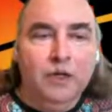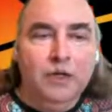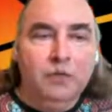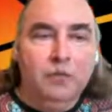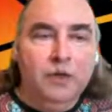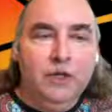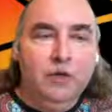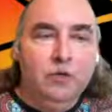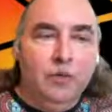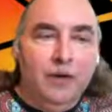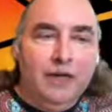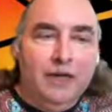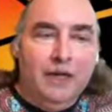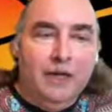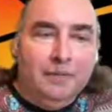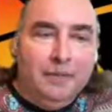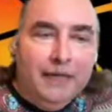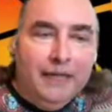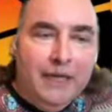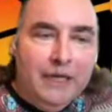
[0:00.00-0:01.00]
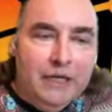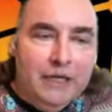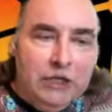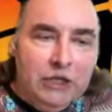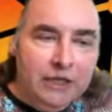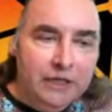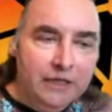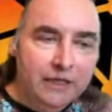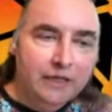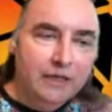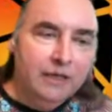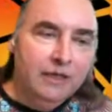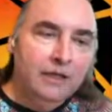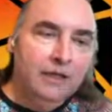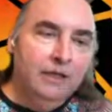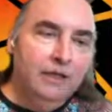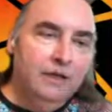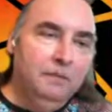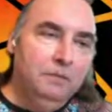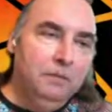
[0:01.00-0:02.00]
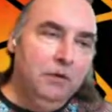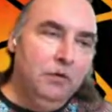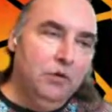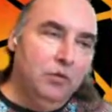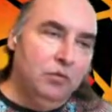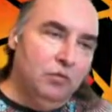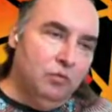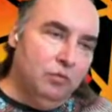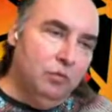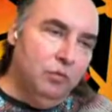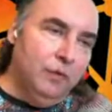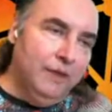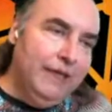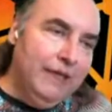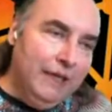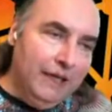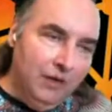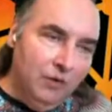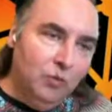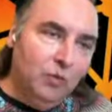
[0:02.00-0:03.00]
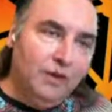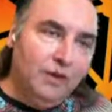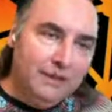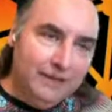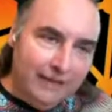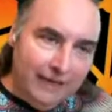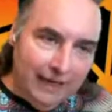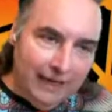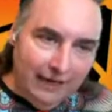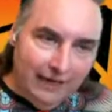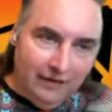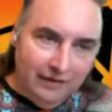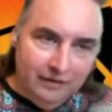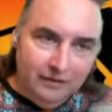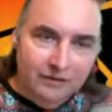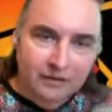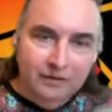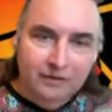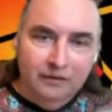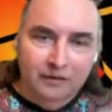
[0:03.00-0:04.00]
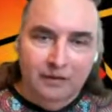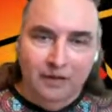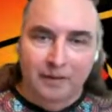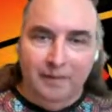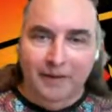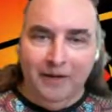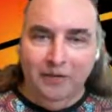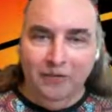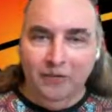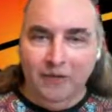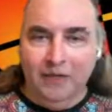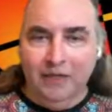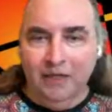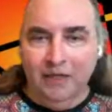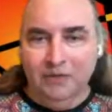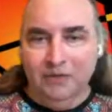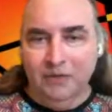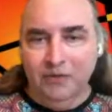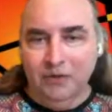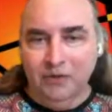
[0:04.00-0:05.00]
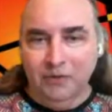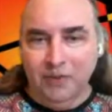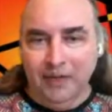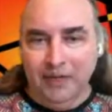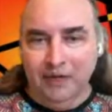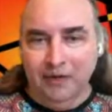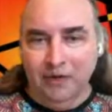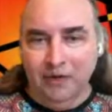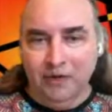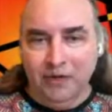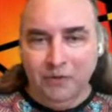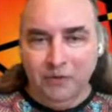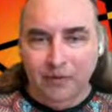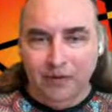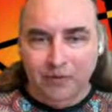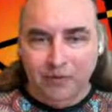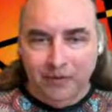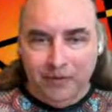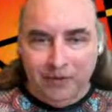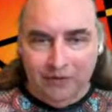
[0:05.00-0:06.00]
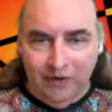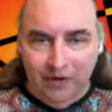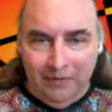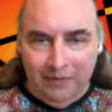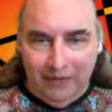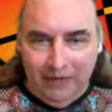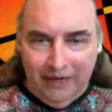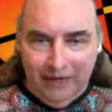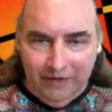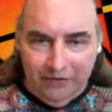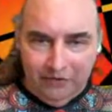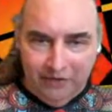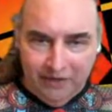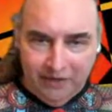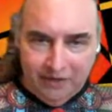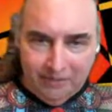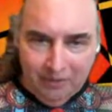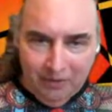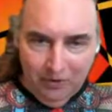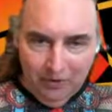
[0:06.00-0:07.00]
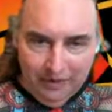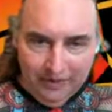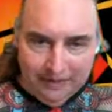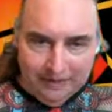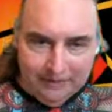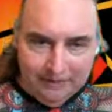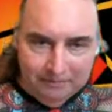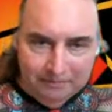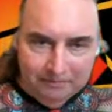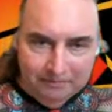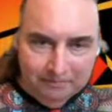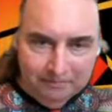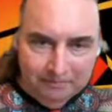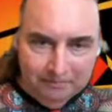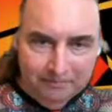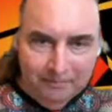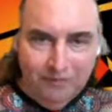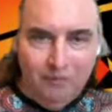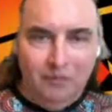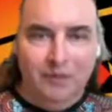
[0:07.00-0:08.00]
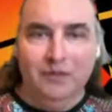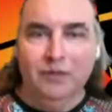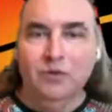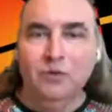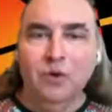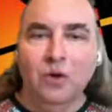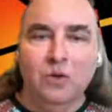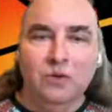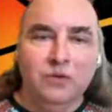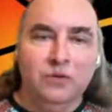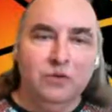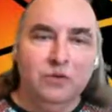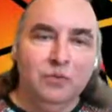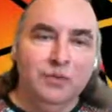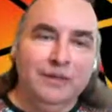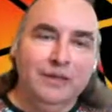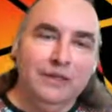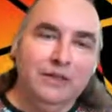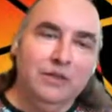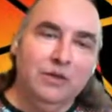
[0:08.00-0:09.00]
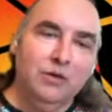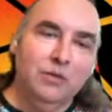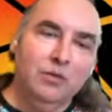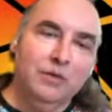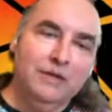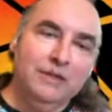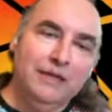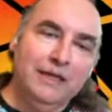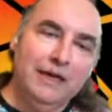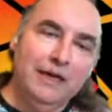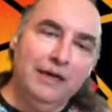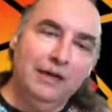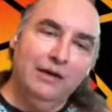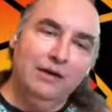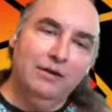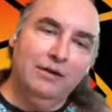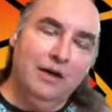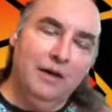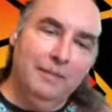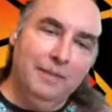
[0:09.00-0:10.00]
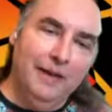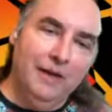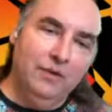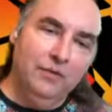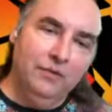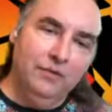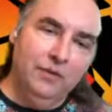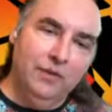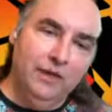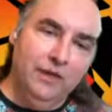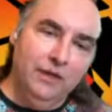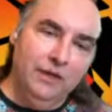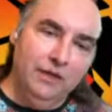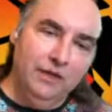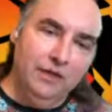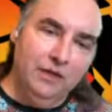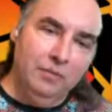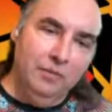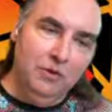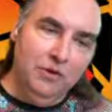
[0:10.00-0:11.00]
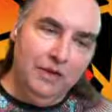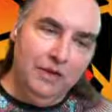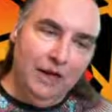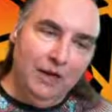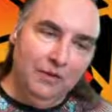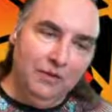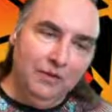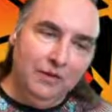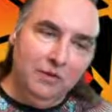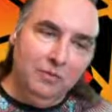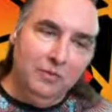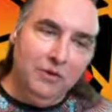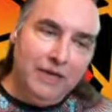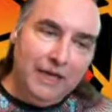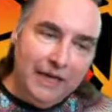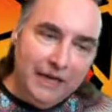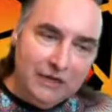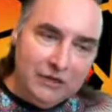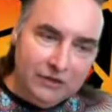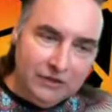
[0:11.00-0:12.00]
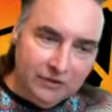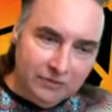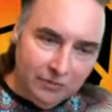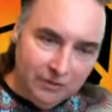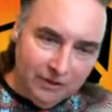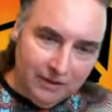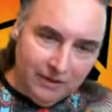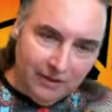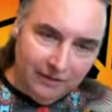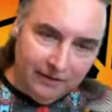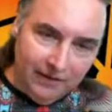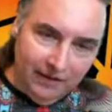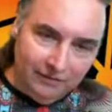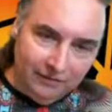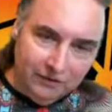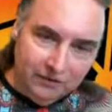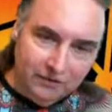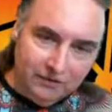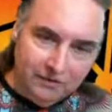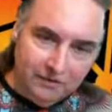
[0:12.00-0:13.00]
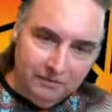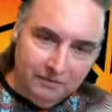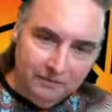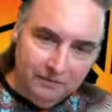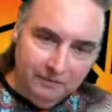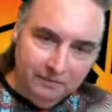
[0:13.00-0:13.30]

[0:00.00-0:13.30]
when you write an application, you don't really want to care about the cluster you're running on. You want to run your application and deploy it. Well, you also really don't want to care about how the communications work under the covers.